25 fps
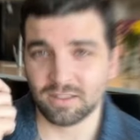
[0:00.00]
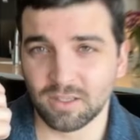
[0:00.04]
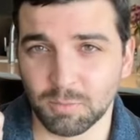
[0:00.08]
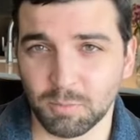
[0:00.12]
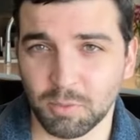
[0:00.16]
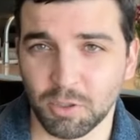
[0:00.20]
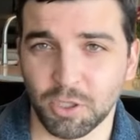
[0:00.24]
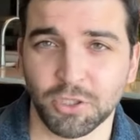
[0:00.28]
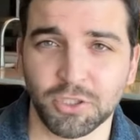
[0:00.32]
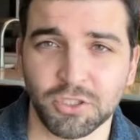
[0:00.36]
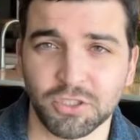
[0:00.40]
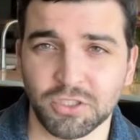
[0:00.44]
the
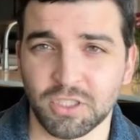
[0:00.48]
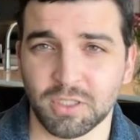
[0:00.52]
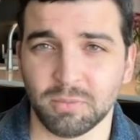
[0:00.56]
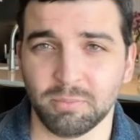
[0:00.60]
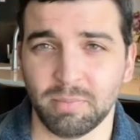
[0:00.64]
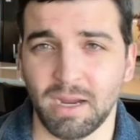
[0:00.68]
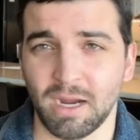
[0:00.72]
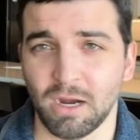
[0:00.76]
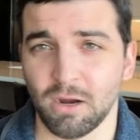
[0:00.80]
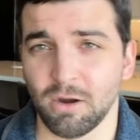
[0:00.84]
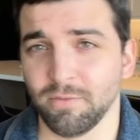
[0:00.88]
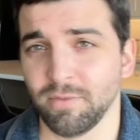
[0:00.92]

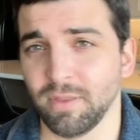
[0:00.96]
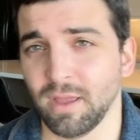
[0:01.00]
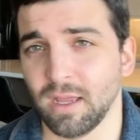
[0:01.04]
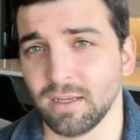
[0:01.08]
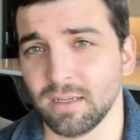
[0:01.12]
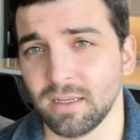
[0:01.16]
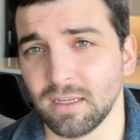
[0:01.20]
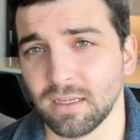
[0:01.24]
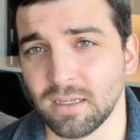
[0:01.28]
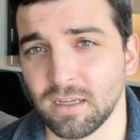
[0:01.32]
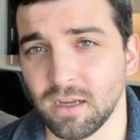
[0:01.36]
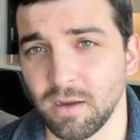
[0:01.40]
purchasing power of
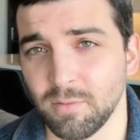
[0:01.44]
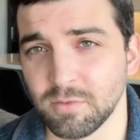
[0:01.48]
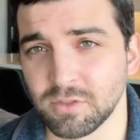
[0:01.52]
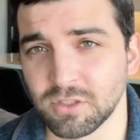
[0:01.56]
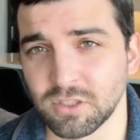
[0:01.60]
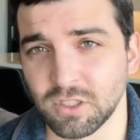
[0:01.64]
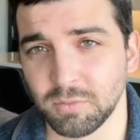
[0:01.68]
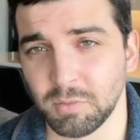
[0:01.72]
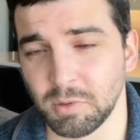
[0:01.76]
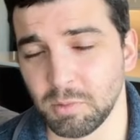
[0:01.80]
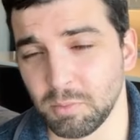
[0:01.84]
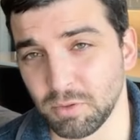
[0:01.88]
that income
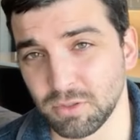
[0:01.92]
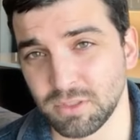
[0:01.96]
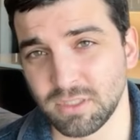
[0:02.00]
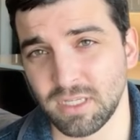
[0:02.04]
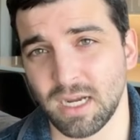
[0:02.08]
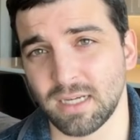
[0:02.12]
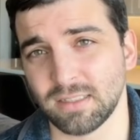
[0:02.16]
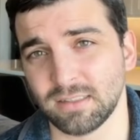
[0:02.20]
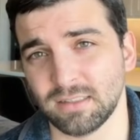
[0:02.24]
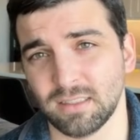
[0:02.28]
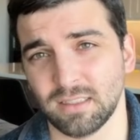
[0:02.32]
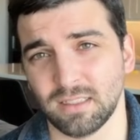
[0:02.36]
is going to be
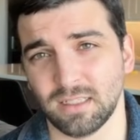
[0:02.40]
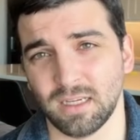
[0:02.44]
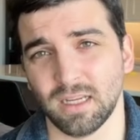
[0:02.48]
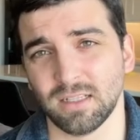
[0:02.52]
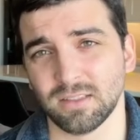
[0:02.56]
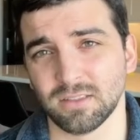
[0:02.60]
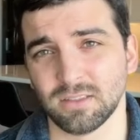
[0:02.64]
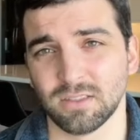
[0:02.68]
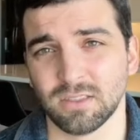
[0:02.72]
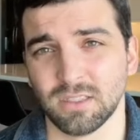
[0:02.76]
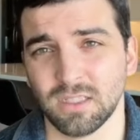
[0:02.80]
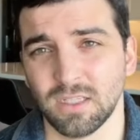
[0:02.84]
protected
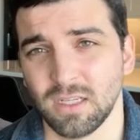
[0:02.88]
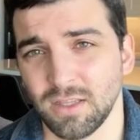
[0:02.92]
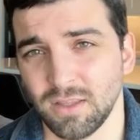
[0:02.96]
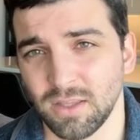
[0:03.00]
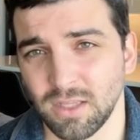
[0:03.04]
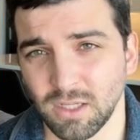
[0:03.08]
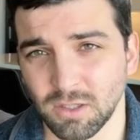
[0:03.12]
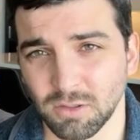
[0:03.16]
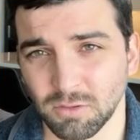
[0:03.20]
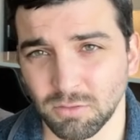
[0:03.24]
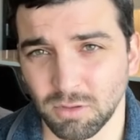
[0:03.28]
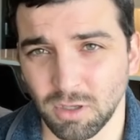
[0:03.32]
against
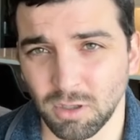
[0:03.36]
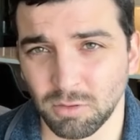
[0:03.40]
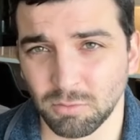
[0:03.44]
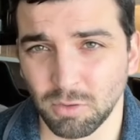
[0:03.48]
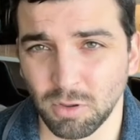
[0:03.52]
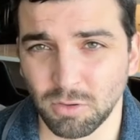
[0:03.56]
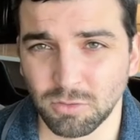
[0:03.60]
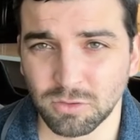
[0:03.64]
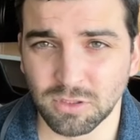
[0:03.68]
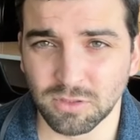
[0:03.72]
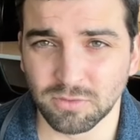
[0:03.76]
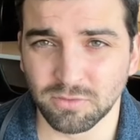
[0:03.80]
the
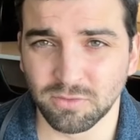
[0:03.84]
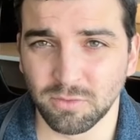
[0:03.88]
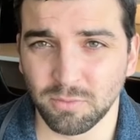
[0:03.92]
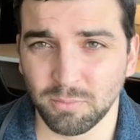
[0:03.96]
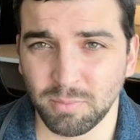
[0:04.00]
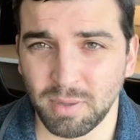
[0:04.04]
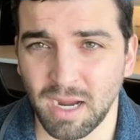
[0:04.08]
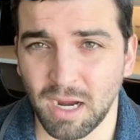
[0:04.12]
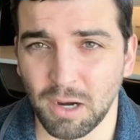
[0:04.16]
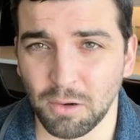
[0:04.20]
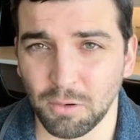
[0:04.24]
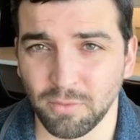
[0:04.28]

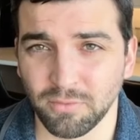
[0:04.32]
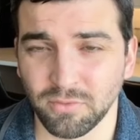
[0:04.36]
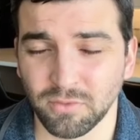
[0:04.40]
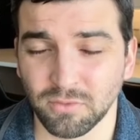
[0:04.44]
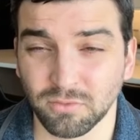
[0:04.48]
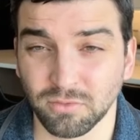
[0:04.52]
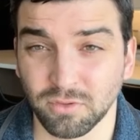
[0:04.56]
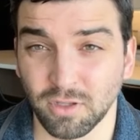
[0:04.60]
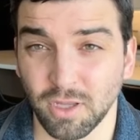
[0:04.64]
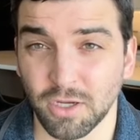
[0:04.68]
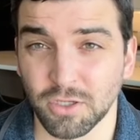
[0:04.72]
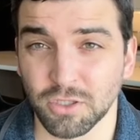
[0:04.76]
erosive power of
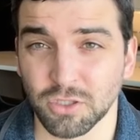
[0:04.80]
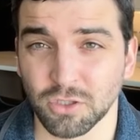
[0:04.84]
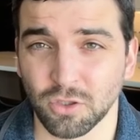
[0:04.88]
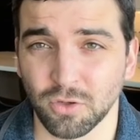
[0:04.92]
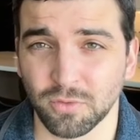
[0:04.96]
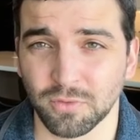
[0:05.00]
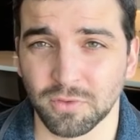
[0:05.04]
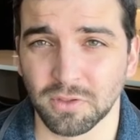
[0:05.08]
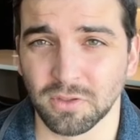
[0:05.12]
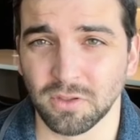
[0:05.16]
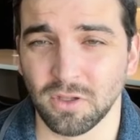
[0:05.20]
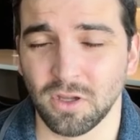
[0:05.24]
inflation
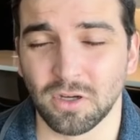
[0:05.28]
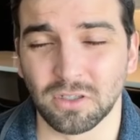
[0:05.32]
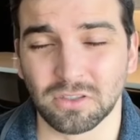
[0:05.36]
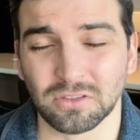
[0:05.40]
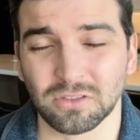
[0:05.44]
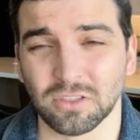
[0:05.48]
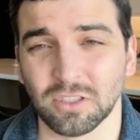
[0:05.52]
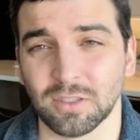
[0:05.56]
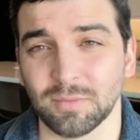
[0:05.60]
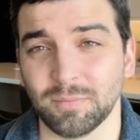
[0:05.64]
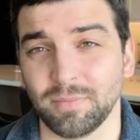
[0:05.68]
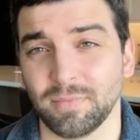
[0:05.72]
over the long
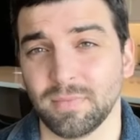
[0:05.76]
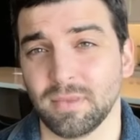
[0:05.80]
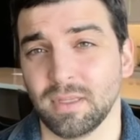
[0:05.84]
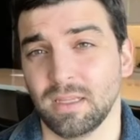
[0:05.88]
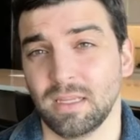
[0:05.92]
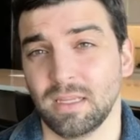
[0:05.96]
term.